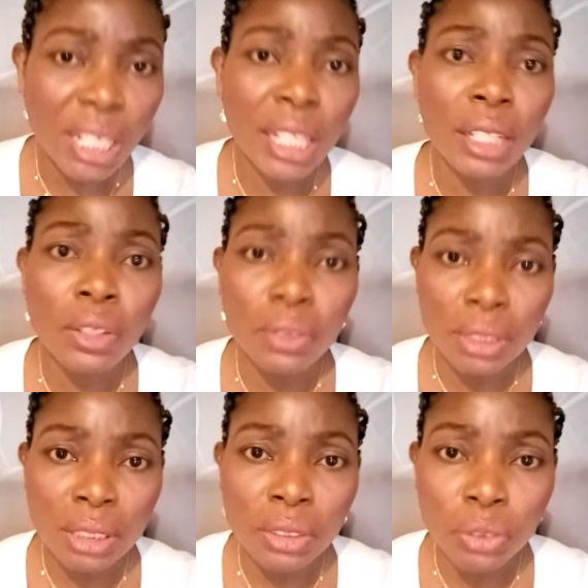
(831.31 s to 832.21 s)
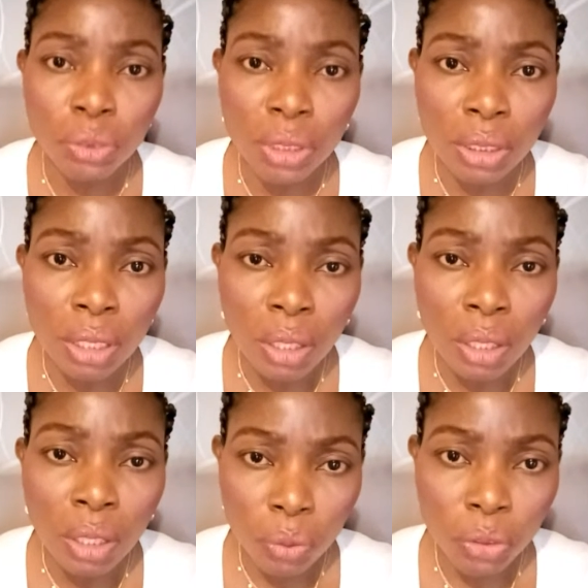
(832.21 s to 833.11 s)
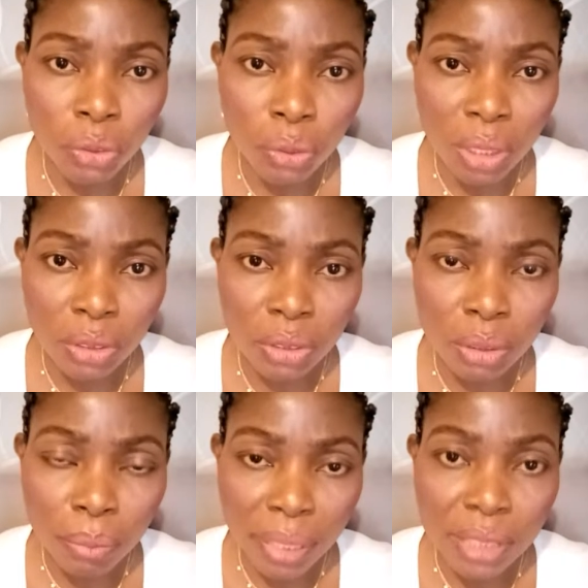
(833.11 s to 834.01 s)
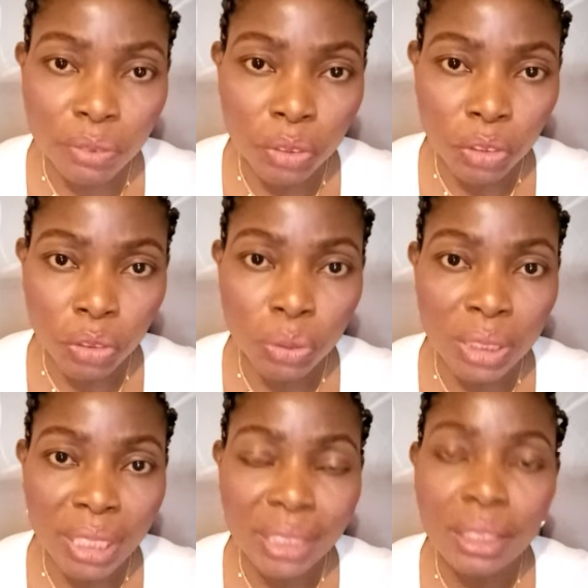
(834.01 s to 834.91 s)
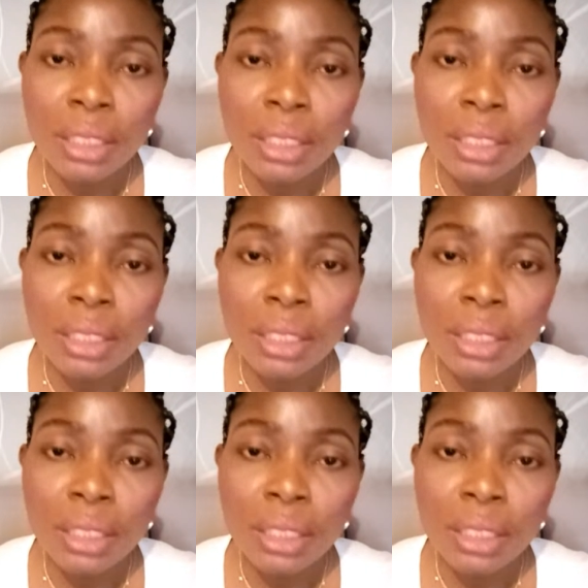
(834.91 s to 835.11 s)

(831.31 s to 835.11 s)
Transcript: and continue doing what you know how to do best for your children.